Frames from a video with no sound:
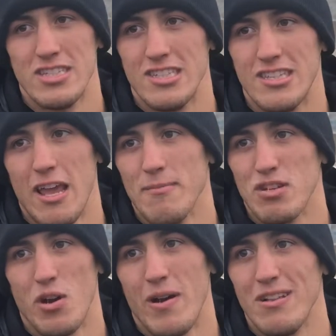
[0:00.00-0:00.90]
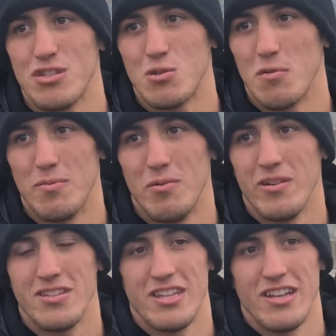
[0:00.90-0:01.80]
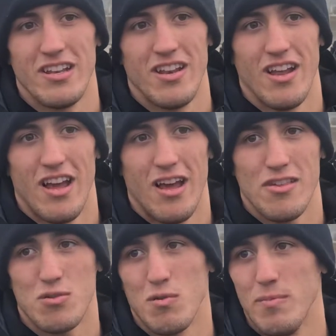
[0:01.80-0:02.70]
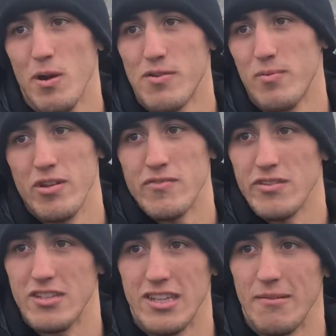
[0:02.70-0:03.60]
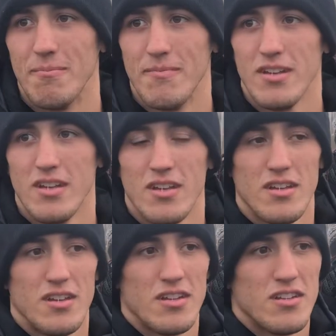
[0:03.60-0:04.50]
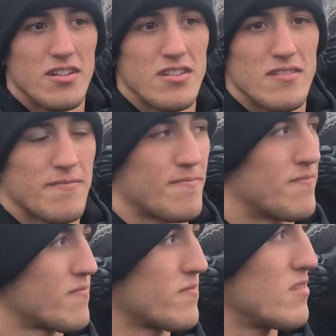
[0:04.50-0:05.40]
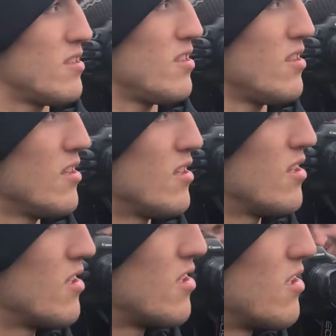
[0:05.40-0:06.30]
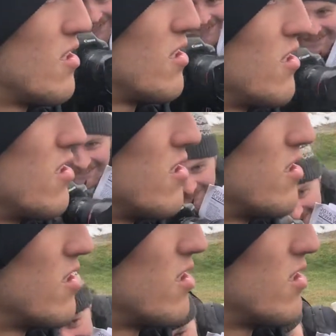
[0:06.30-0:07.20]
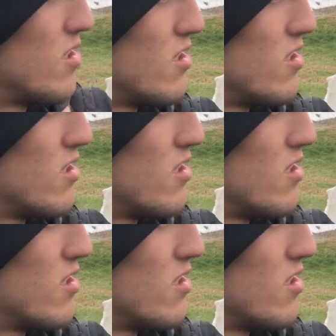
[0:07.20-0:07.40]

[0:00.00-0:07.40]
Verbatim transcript: is the same to go out and score points and uh, score bonus points for the team. Why do you think you guys could maybe win a national title this